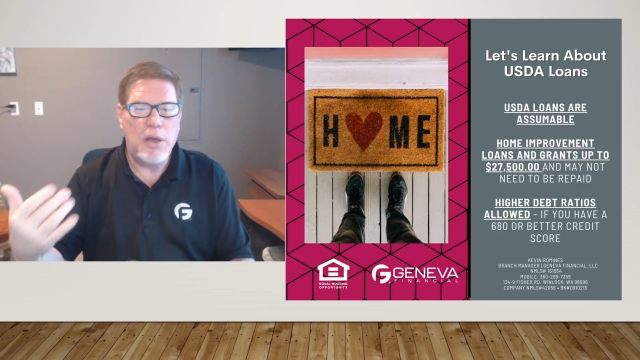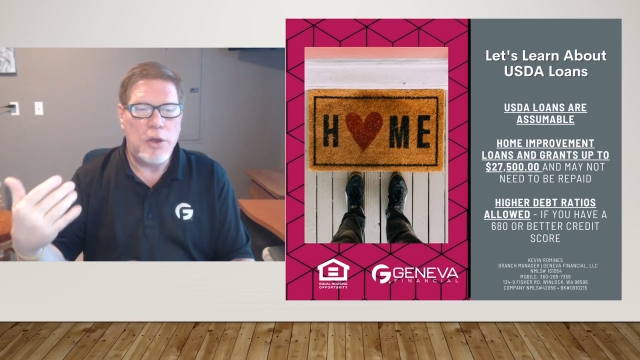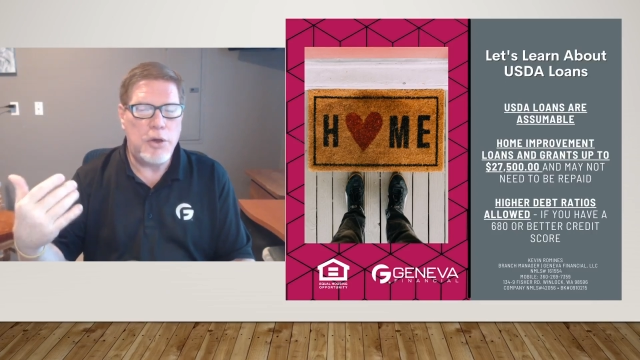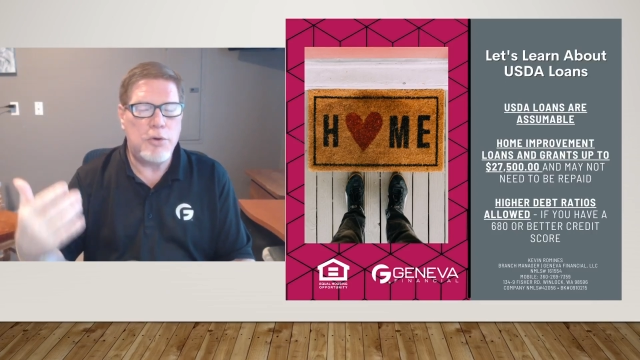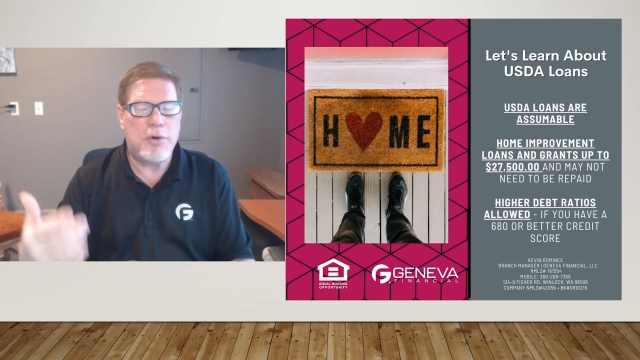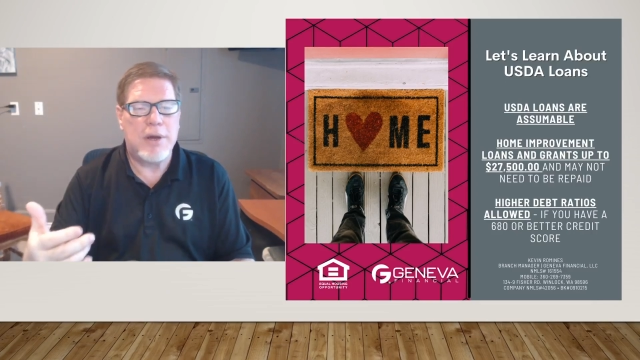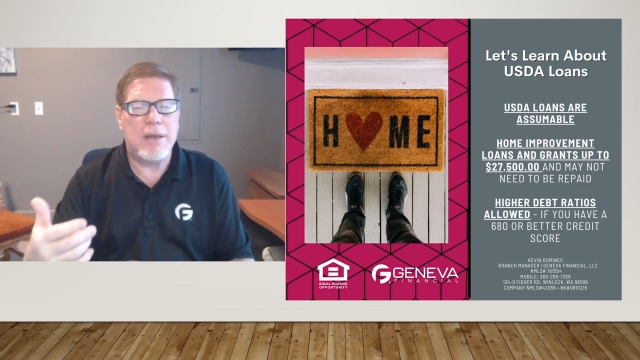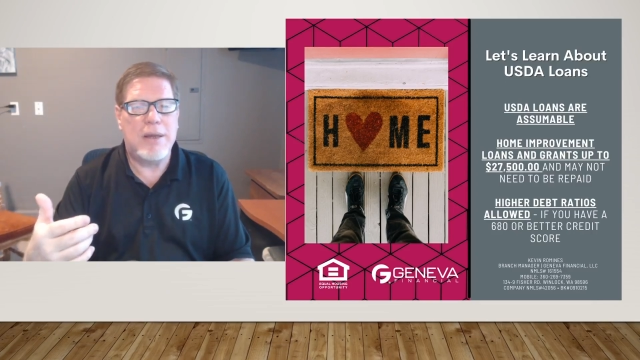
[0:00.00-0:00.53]

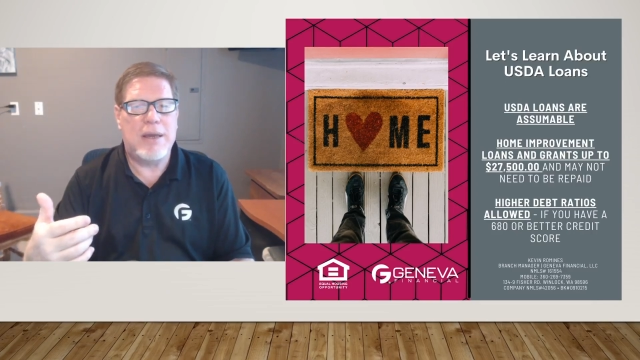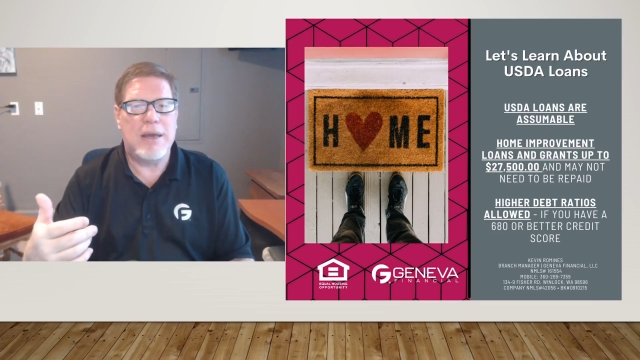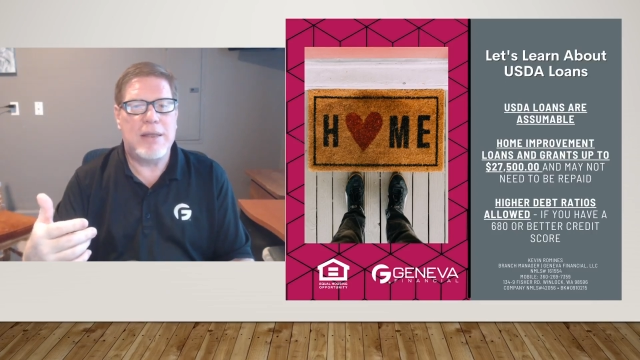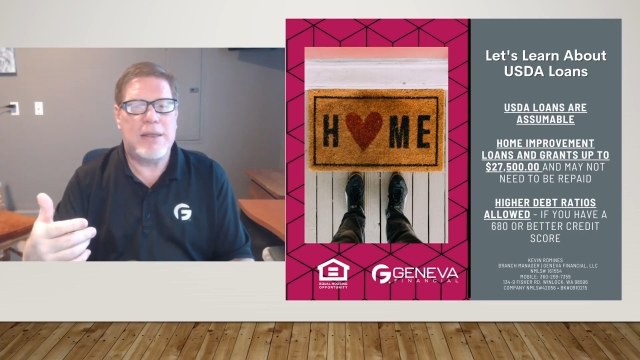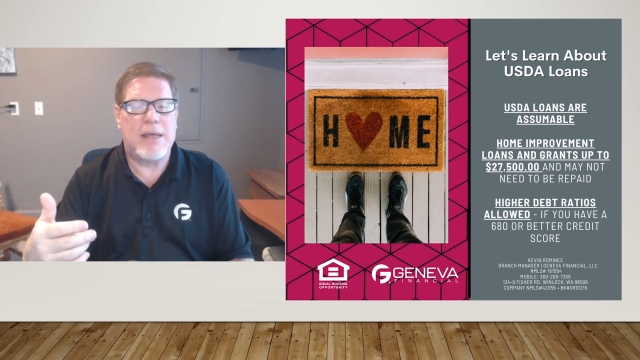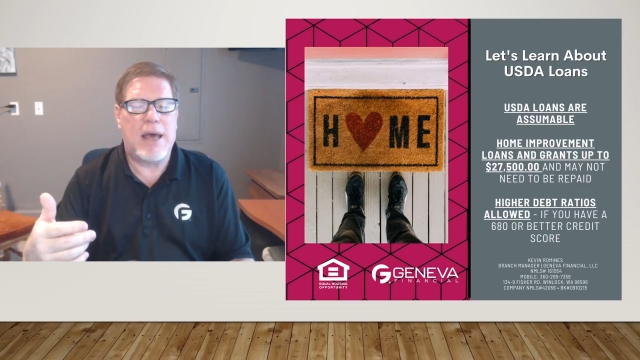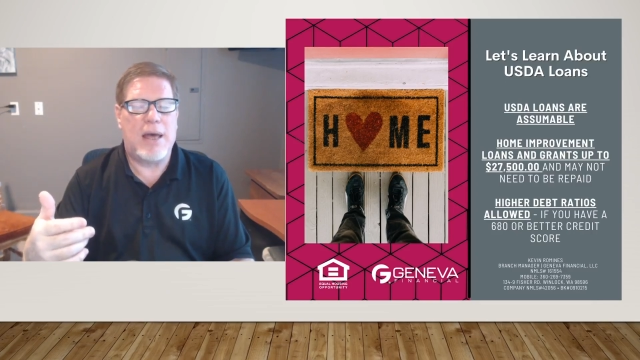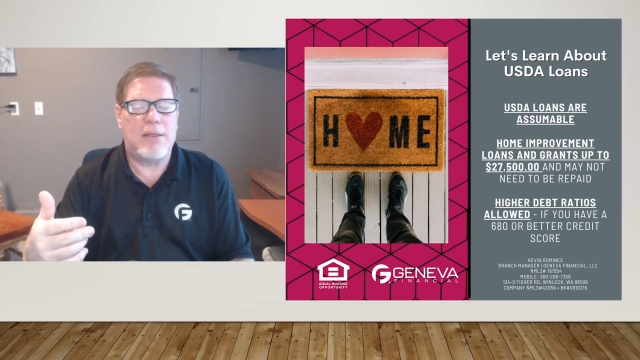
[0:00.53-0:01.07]
you can
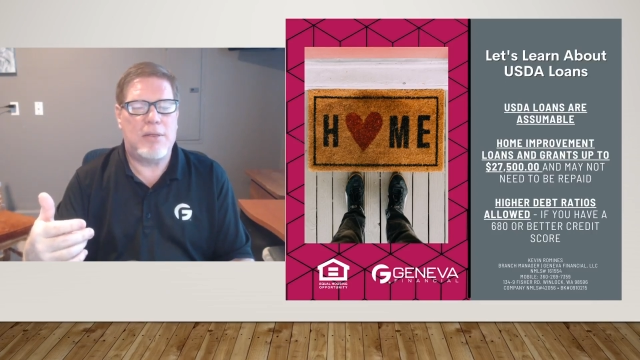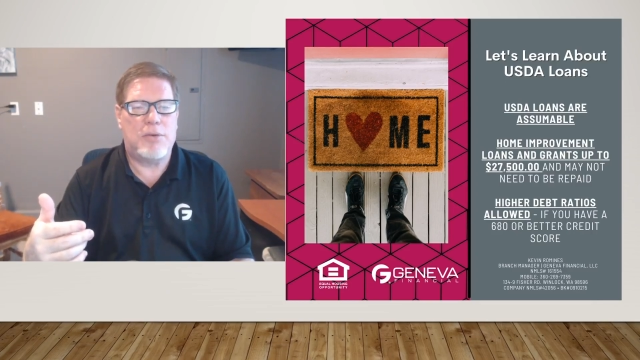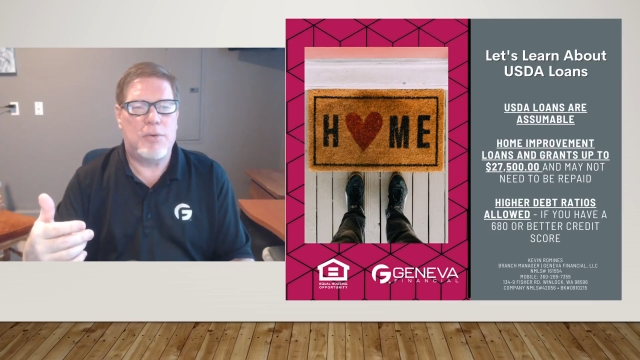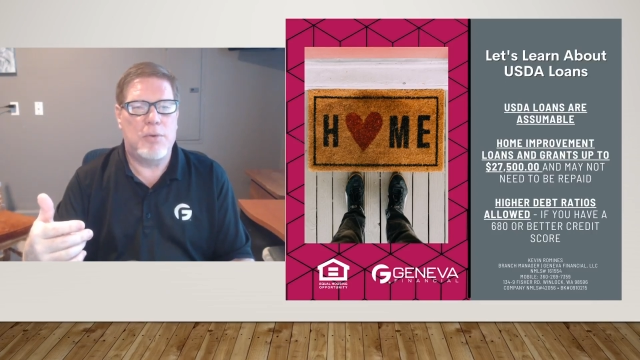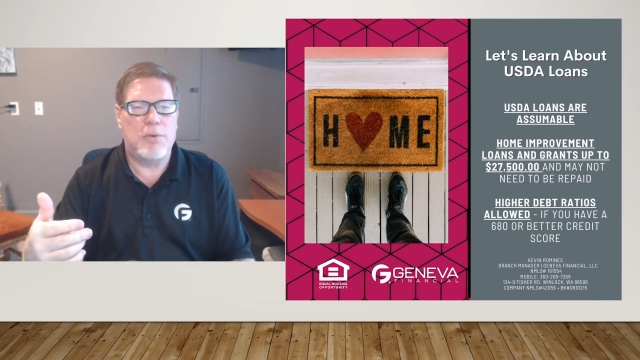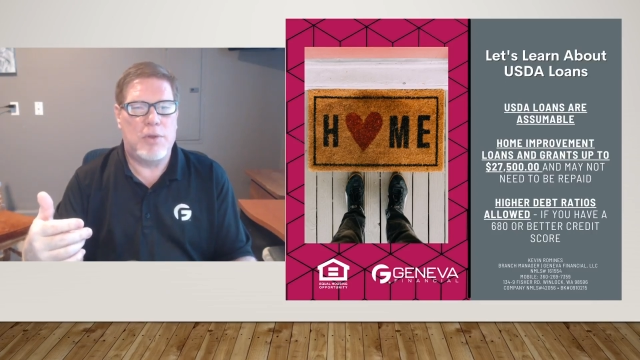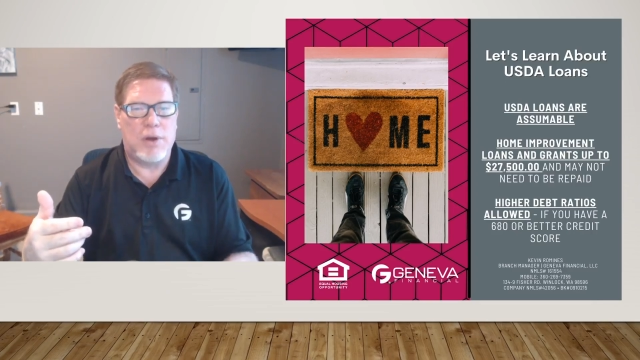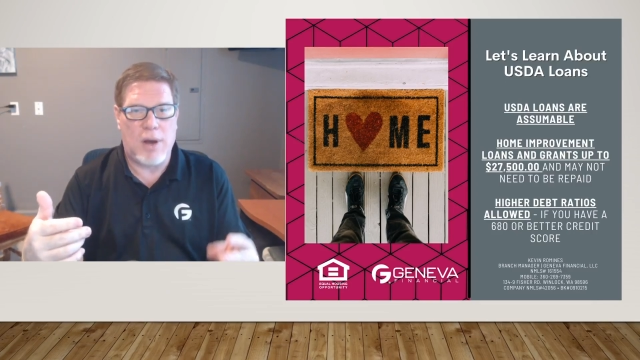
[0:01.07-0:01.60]
get that
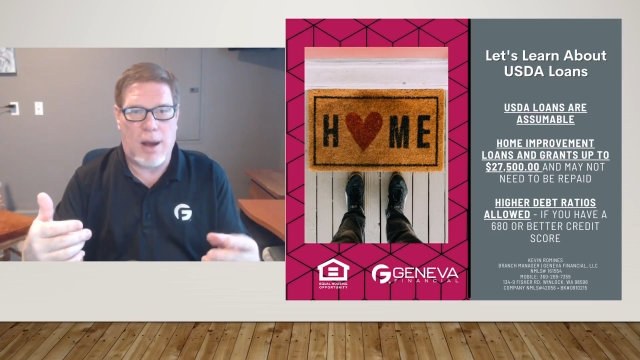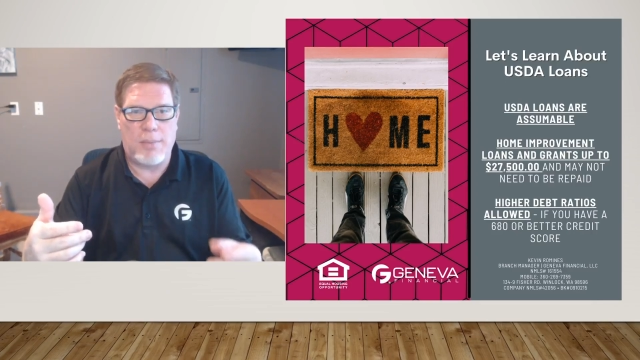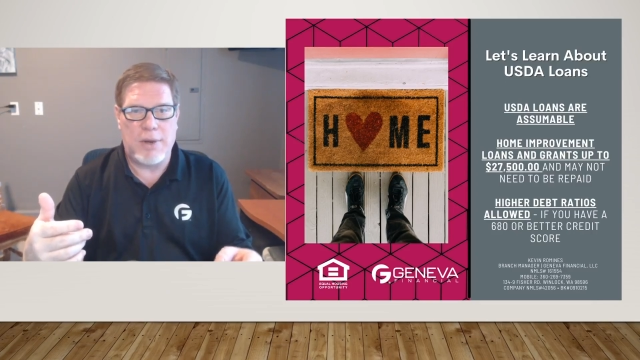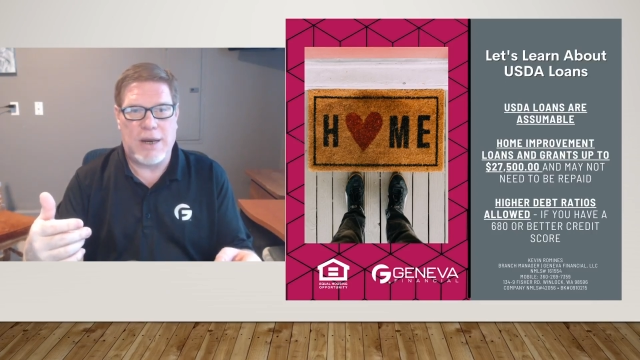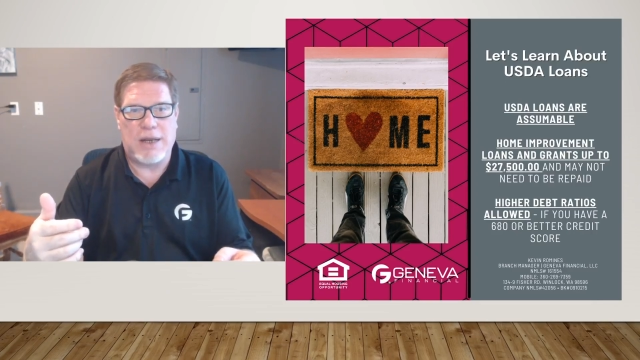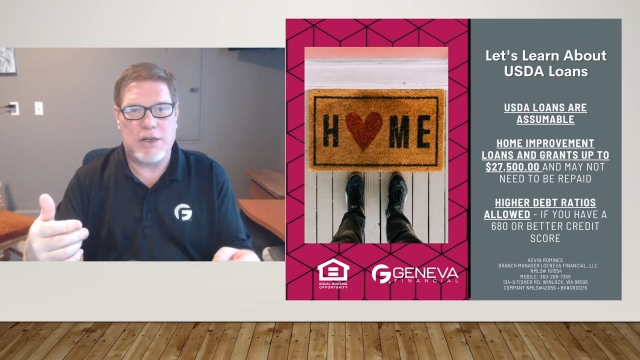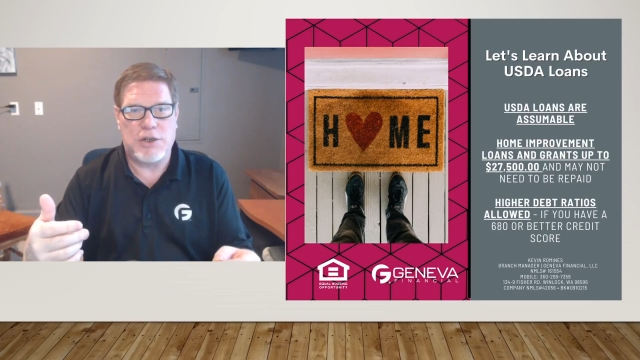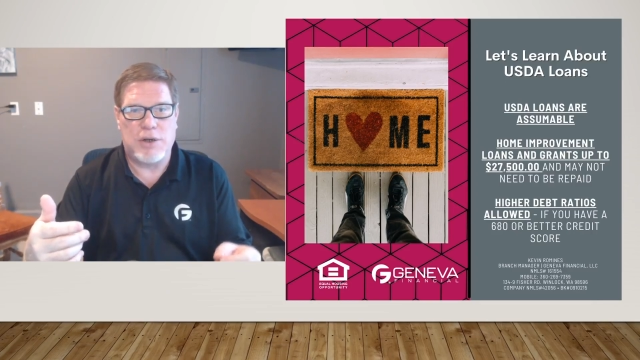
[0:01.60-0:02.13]
through the
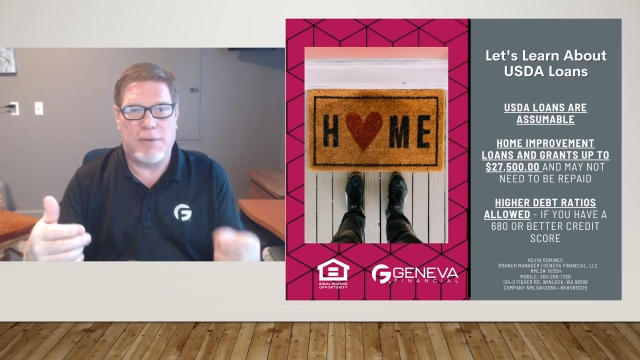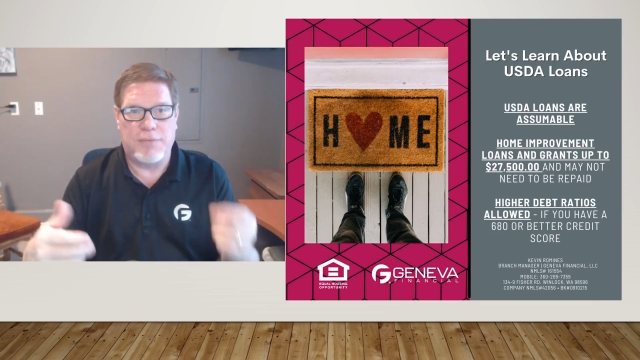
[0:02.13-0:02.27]
combination